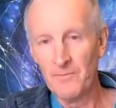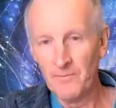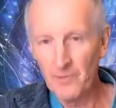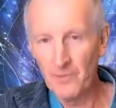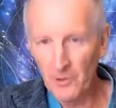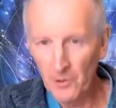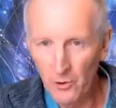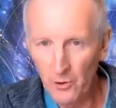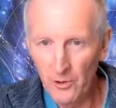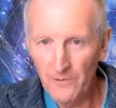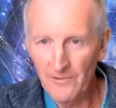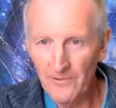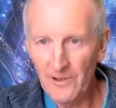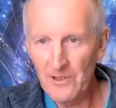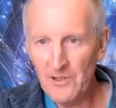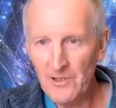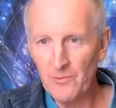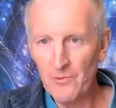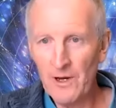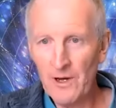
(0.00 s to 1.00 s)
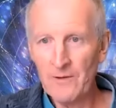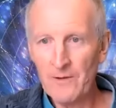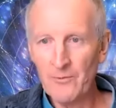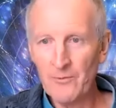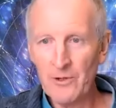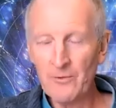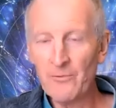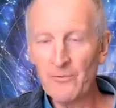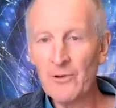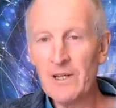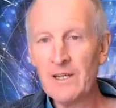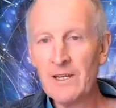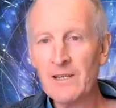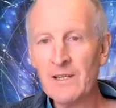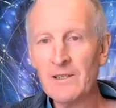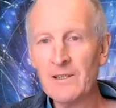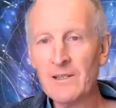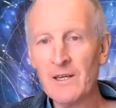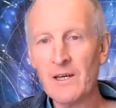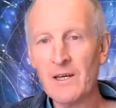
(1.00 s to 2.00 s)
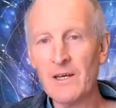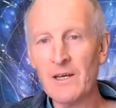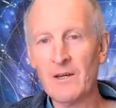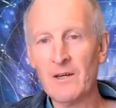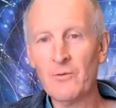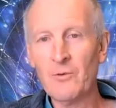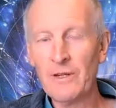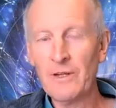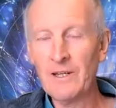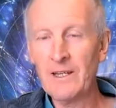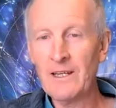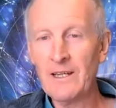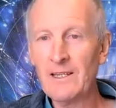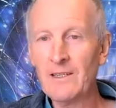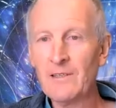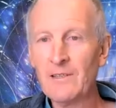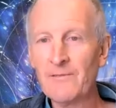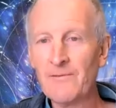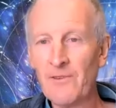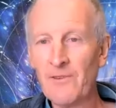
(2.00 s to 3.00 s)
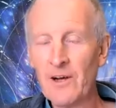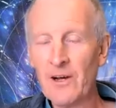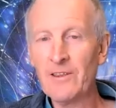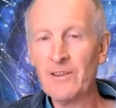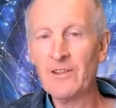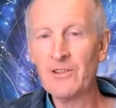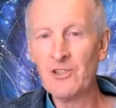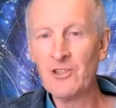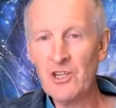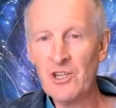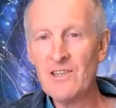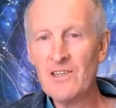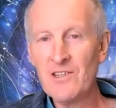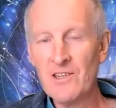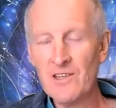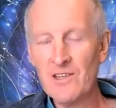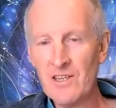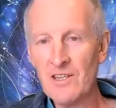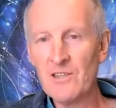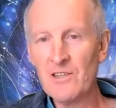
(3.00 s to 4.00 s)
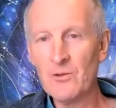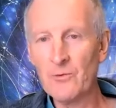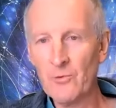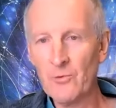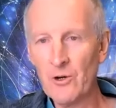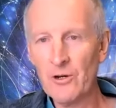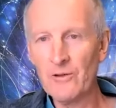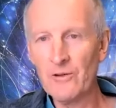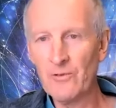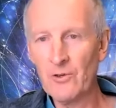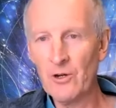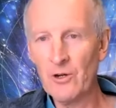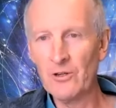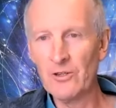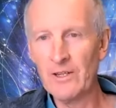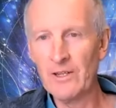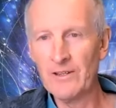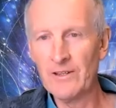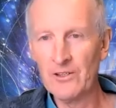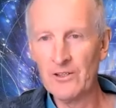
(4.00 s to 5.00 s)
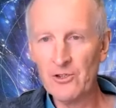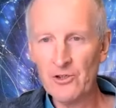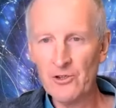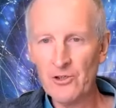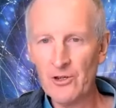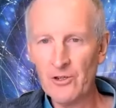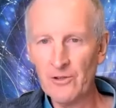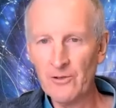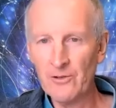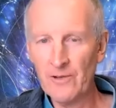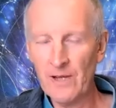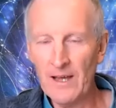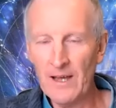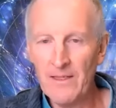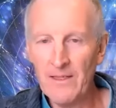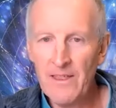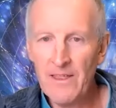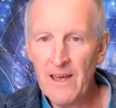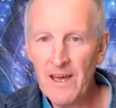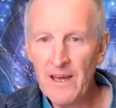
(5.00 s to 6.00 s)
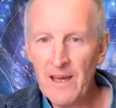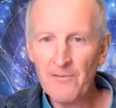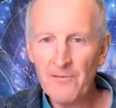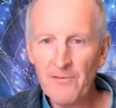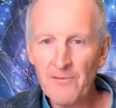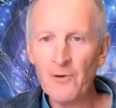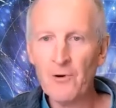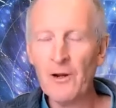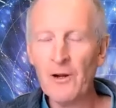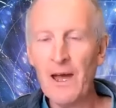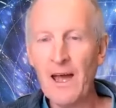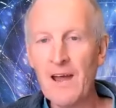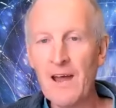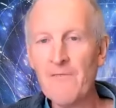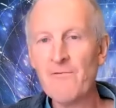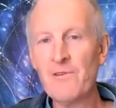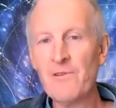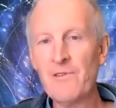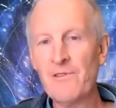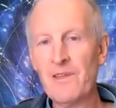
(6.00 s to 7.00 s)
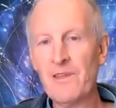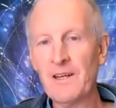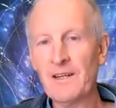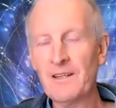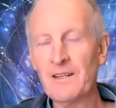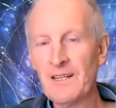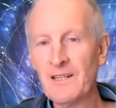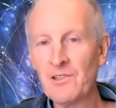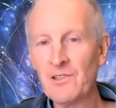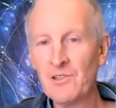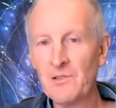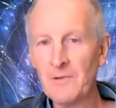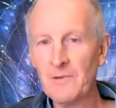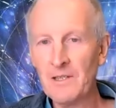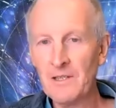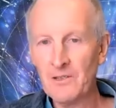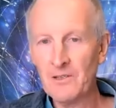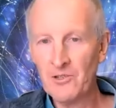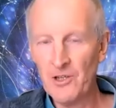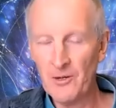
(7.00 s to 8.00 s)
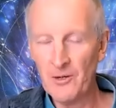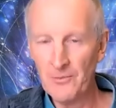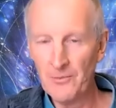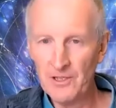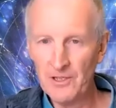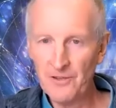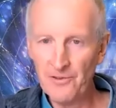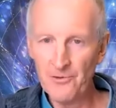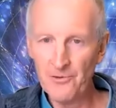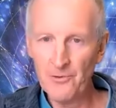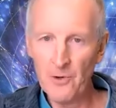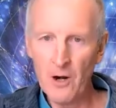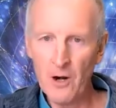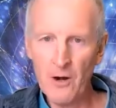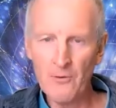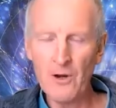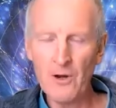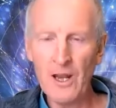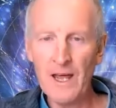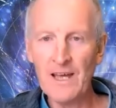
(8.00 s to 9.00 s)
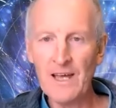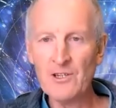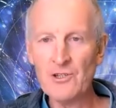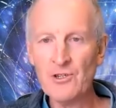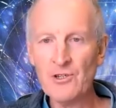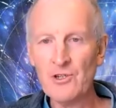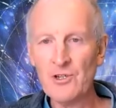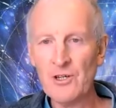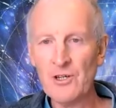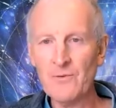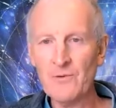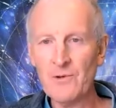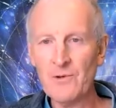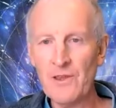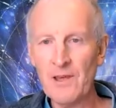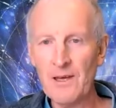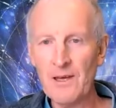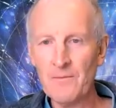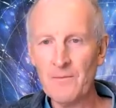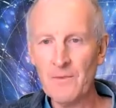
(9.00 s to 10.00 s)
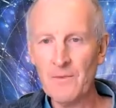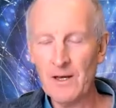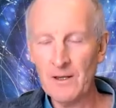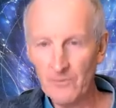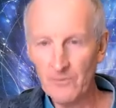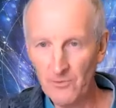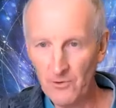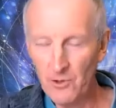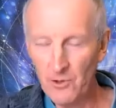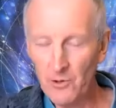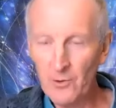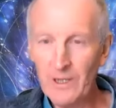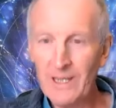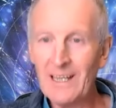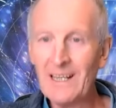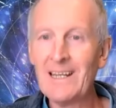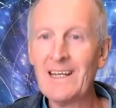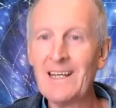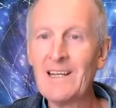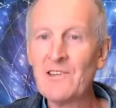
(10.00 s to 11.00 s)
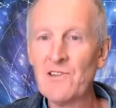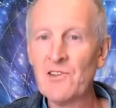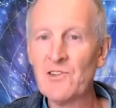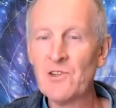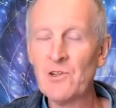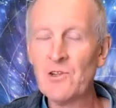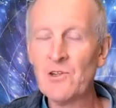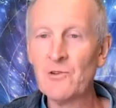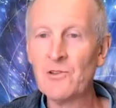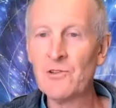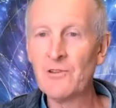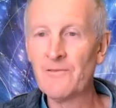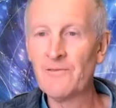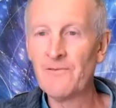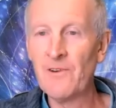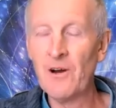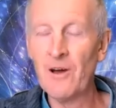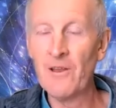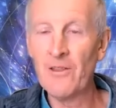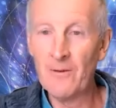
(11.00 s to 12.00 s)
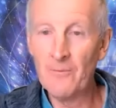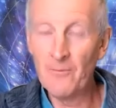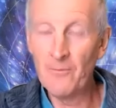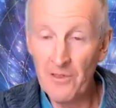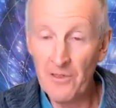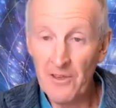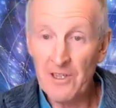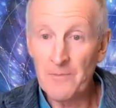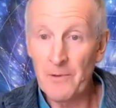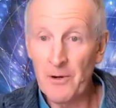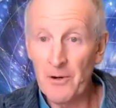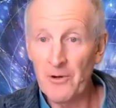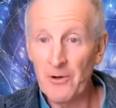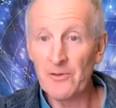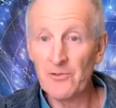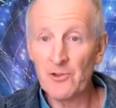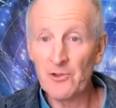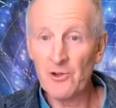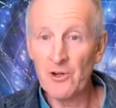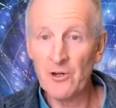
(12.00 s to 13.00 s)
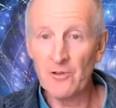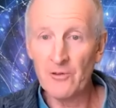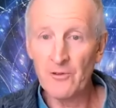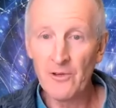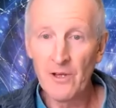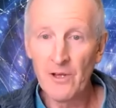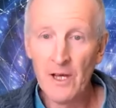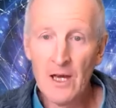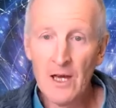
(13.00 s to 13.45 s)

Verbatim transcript: But all of us, when we read, we need to find that Jesus is the Word of God and the truth, and therefore everything needs to be interpreted through our relationship with Him and who He leads us to, to the Father, and with the Spirit of truth.